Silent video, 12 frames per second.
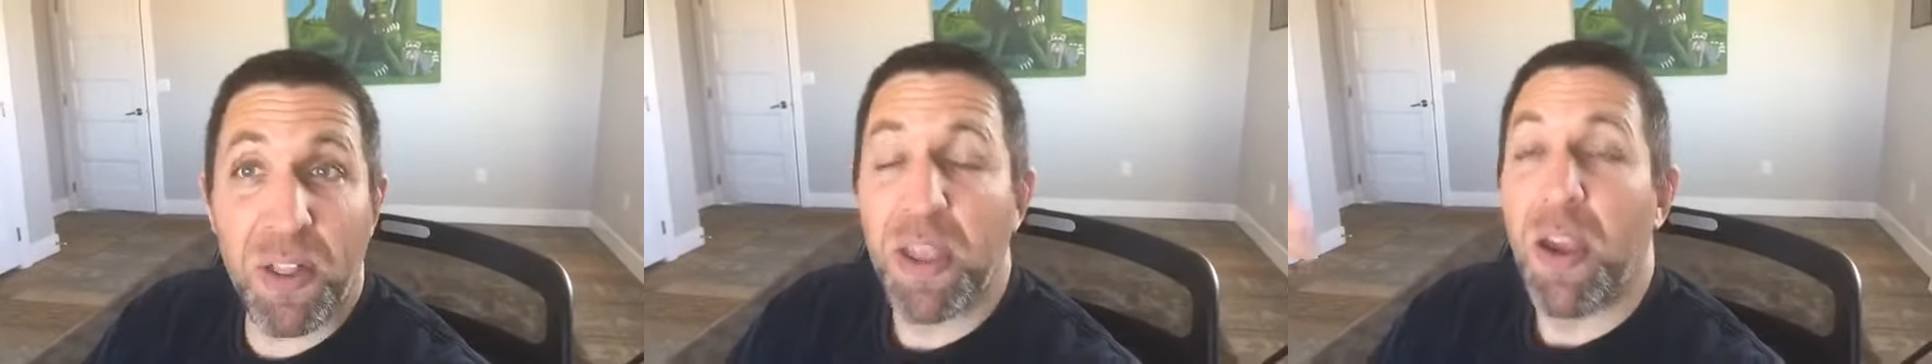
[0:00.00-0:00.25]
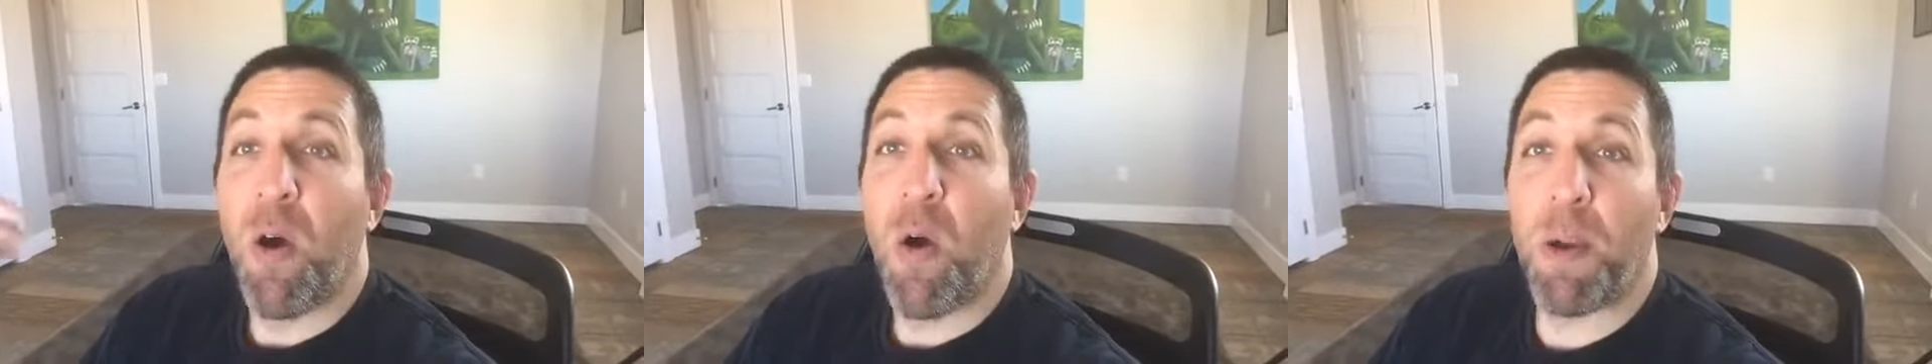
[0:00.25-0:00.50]

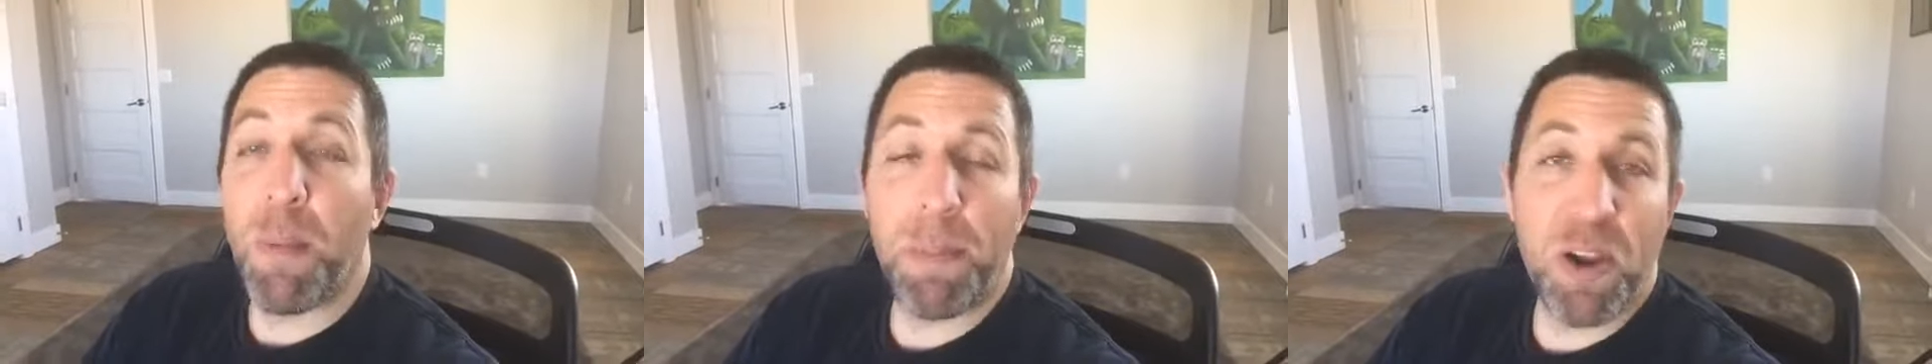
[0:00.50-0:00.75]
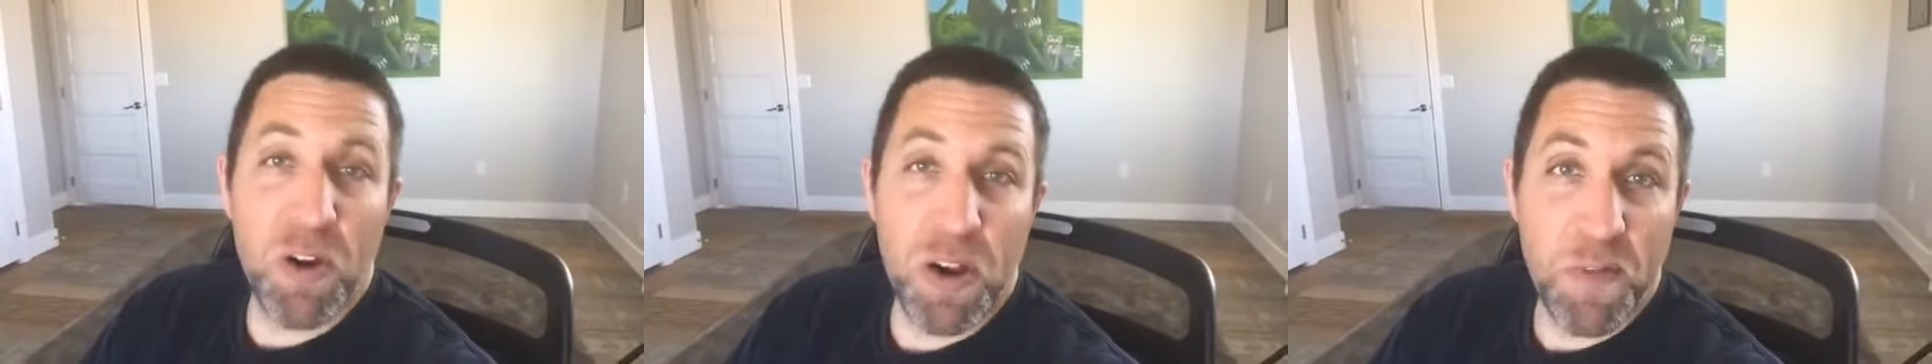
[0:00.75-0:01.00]
or maybe you're
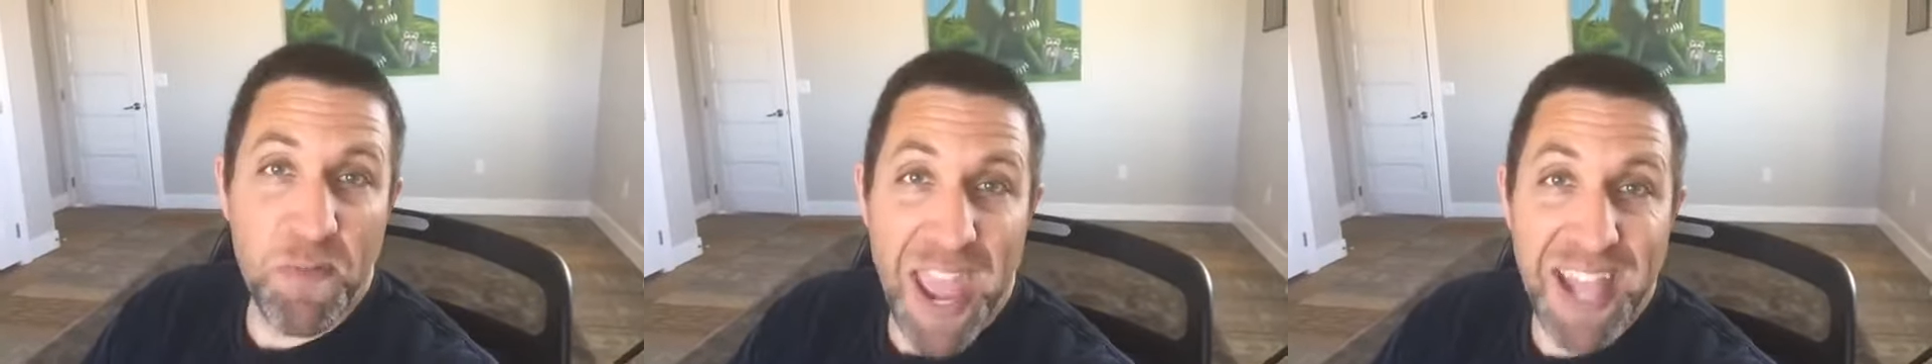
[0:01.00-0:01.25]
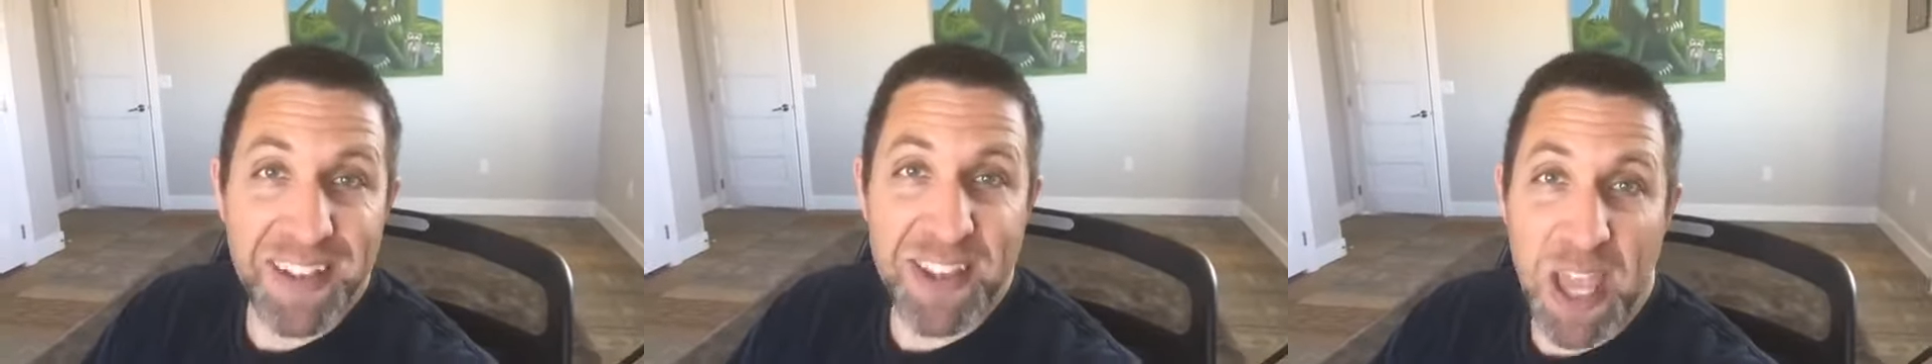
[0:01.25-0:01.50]
an
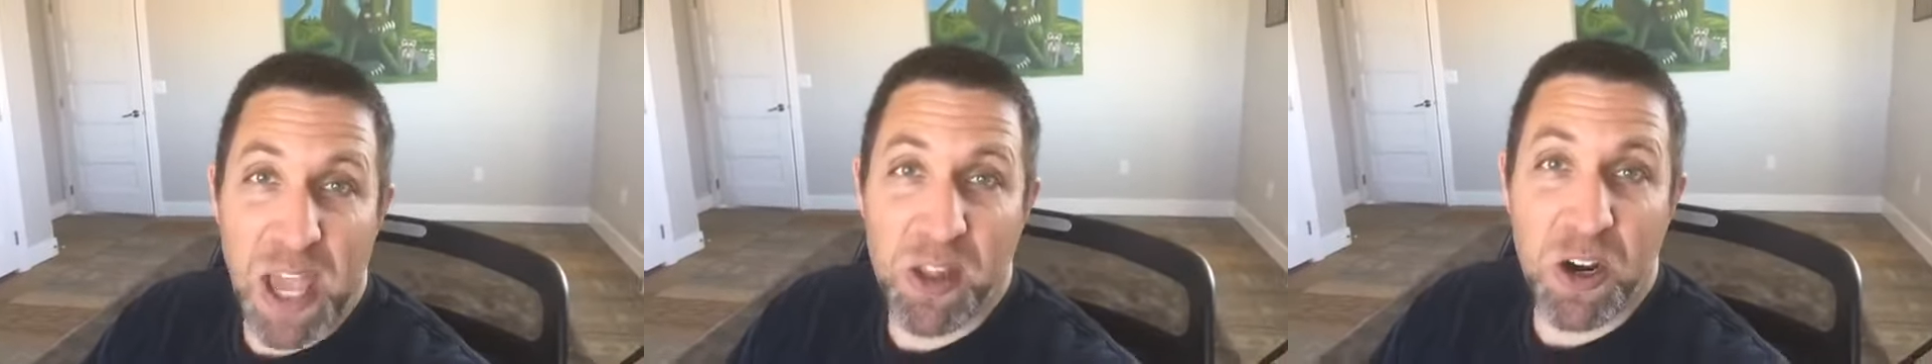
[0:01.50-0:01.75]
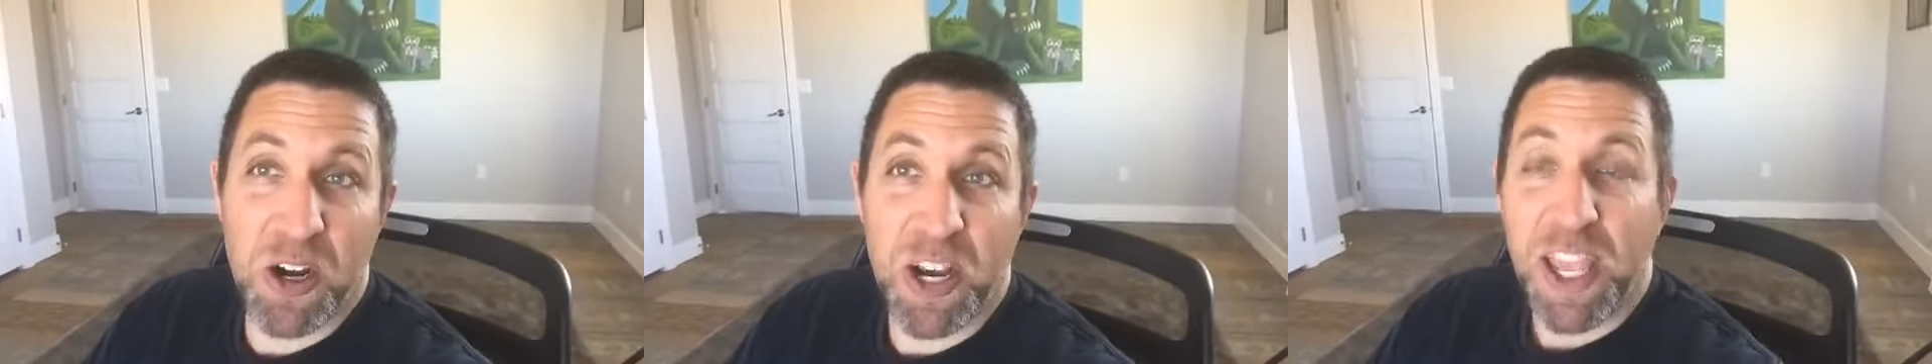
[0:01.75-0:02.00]
advanced seller